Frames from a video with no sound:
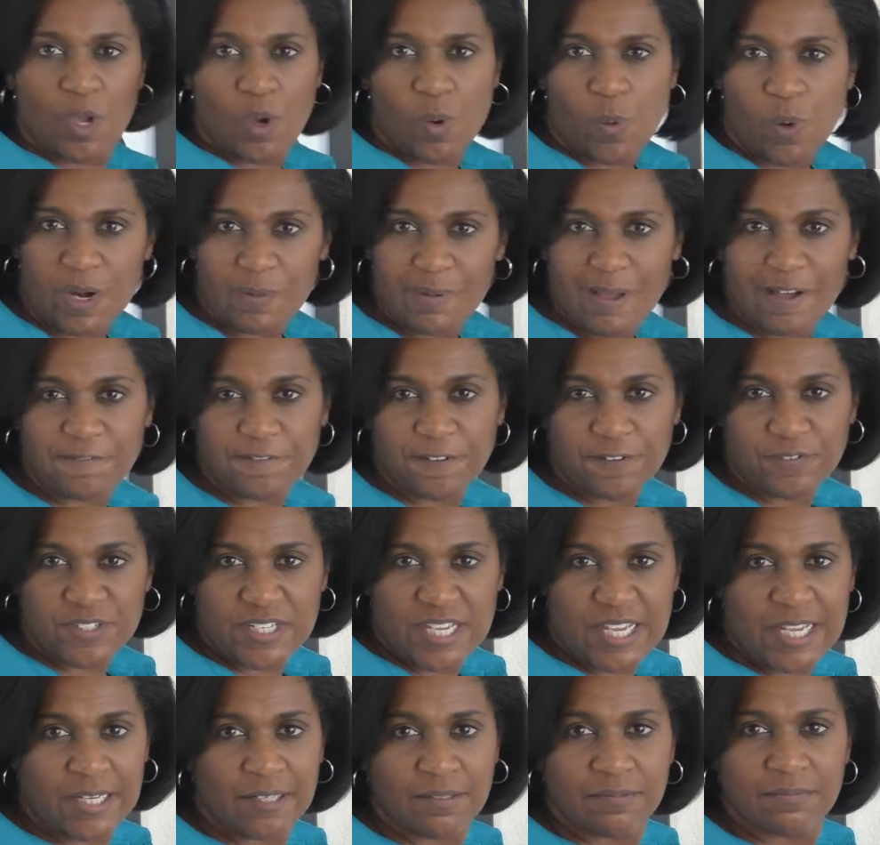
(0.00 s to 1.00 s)
What about
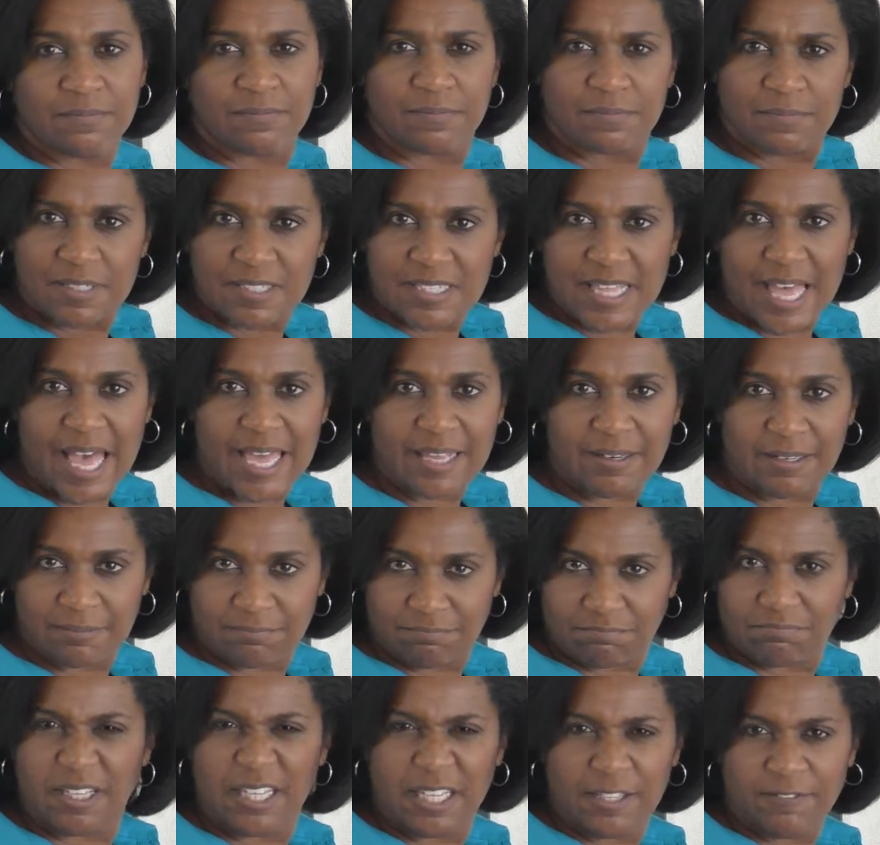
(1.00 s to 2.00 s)
15? Is that
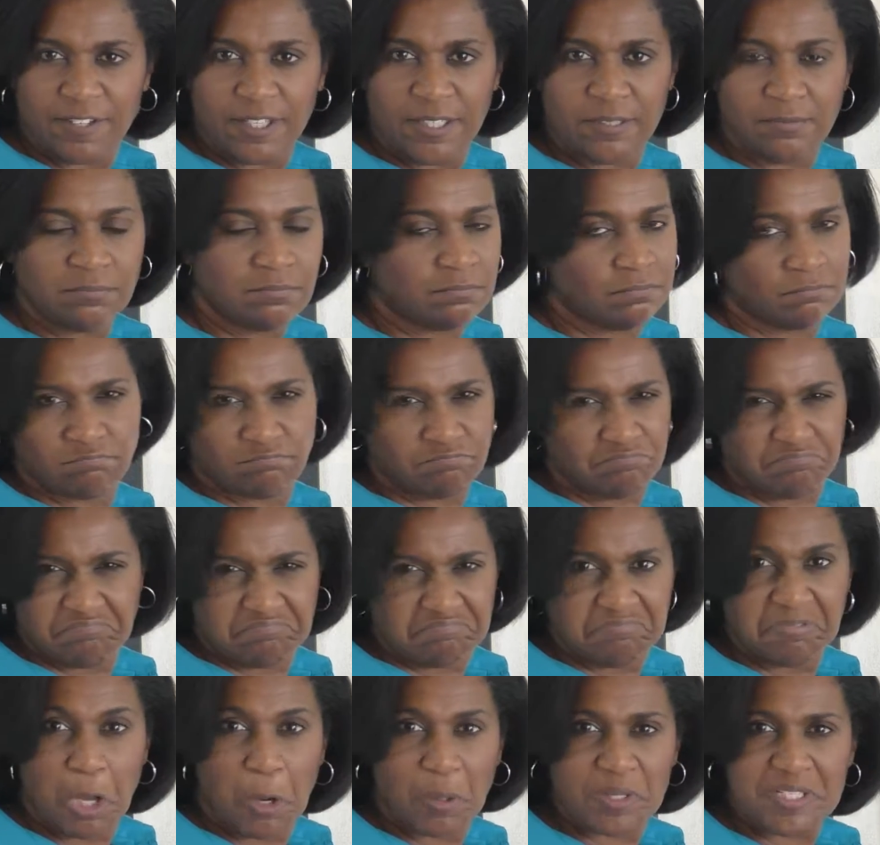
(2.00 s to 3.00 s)
even?
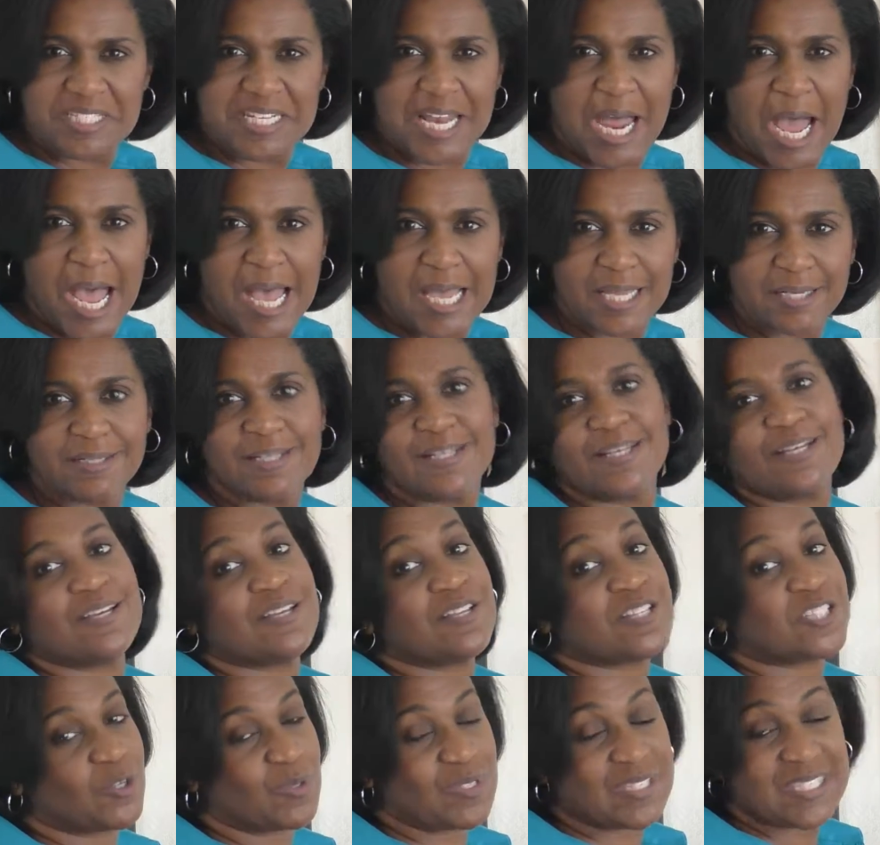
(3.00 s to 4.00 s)
No, it's not.
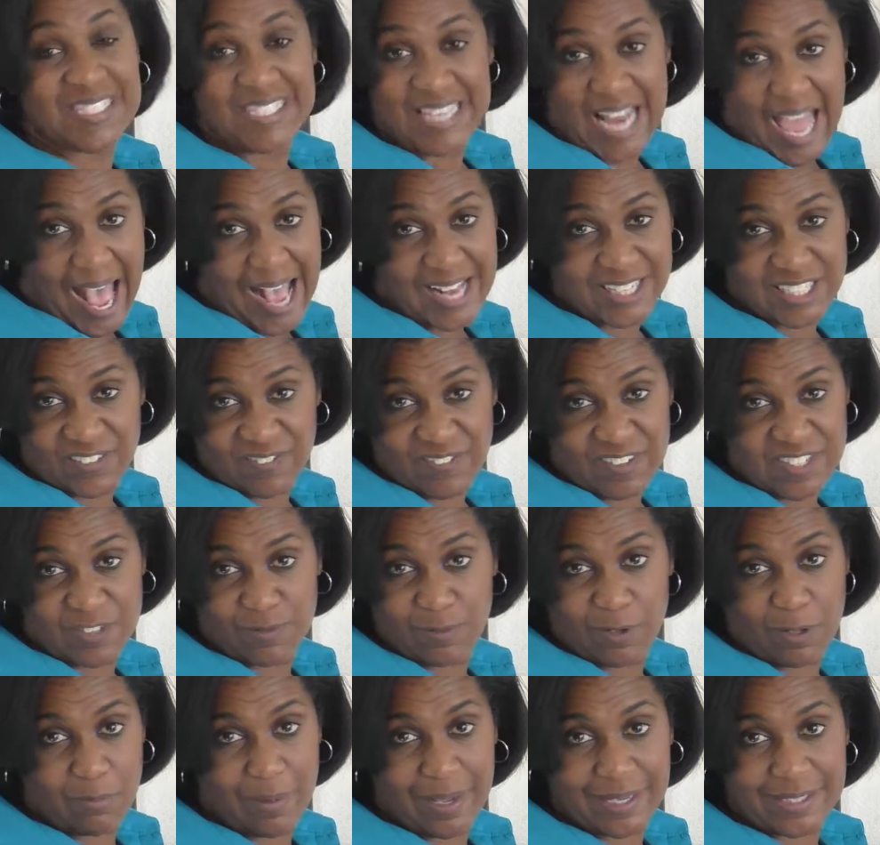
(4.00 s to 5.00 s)
So it's not
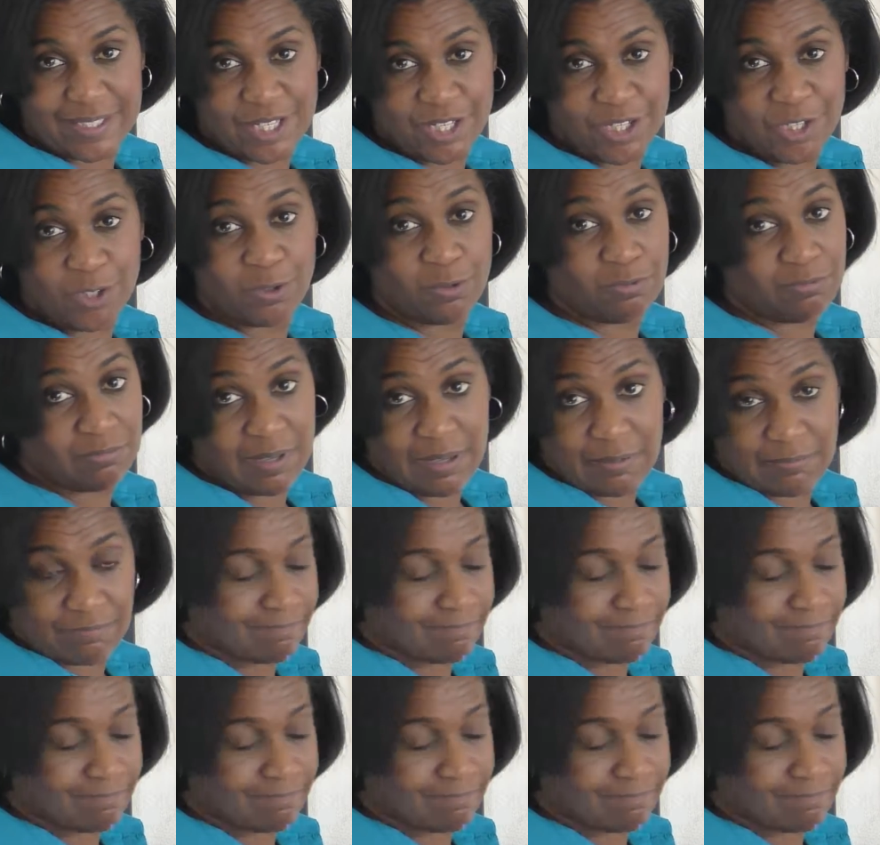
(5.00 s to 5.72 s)
divisible by 2.